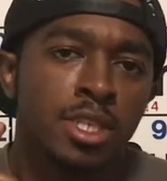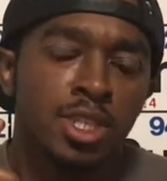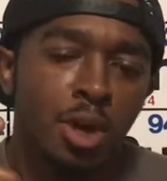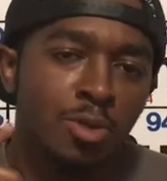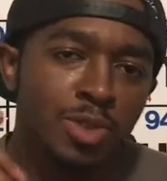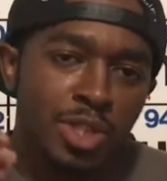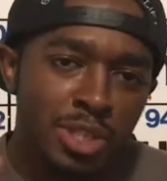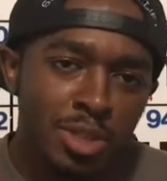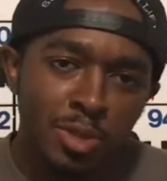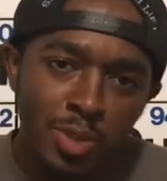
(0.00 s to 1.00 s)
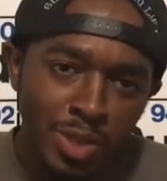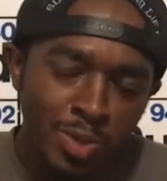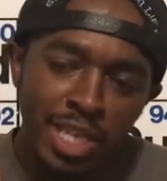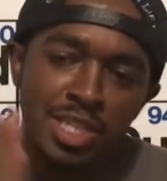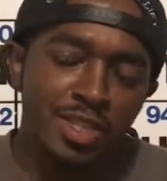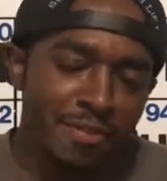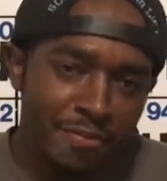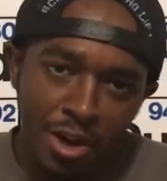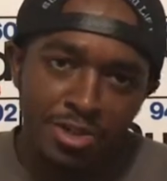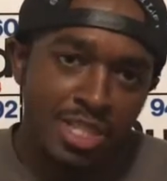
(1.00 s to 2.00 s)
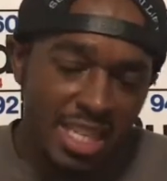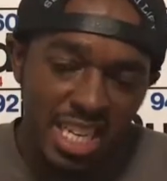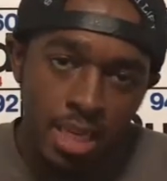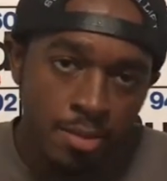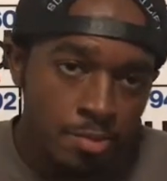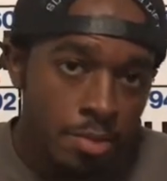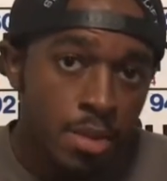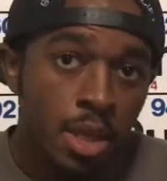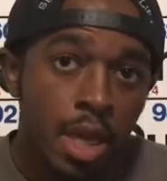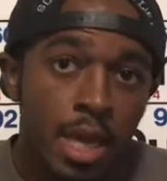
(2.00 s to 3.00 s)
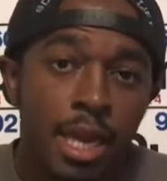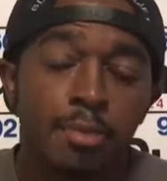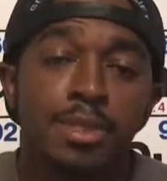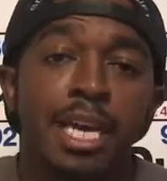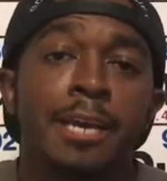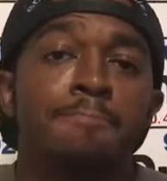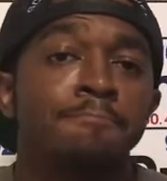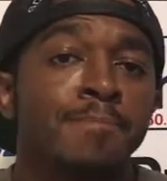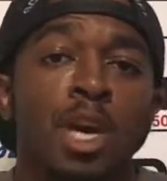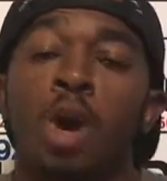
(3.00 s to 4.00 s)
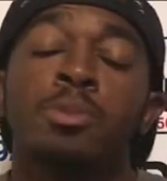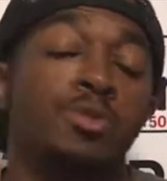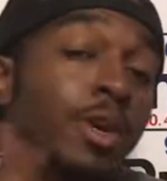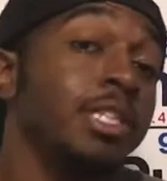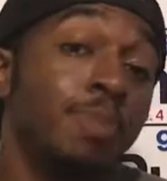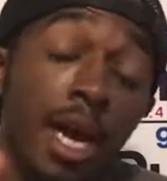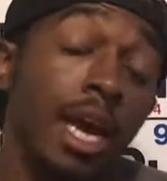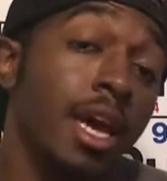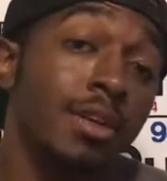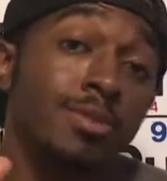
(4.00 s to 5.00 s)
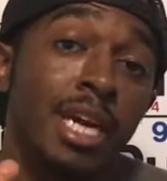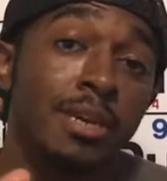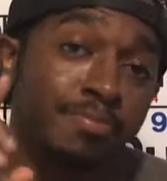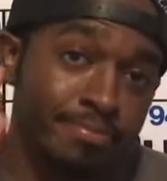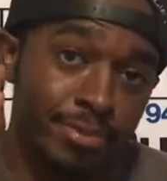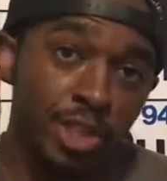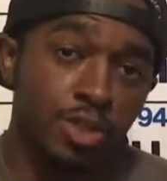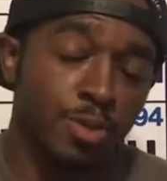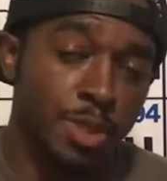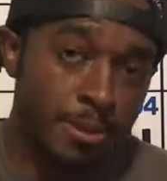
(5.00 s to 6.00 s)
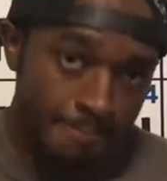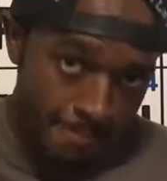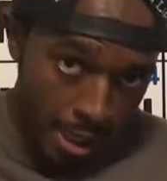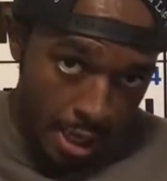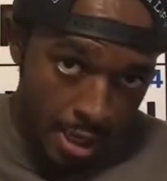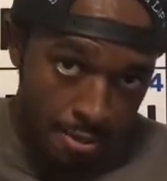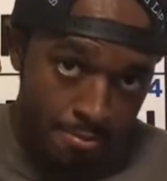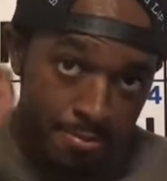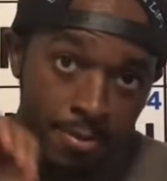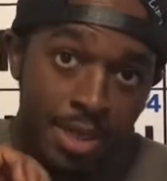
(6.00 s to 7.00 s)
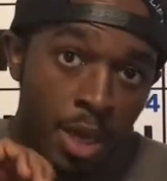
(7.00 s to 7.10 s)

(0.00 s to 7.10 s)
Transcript: So we get to the first thing, and I was like, I almost raised my hand. I was like, excuse me, in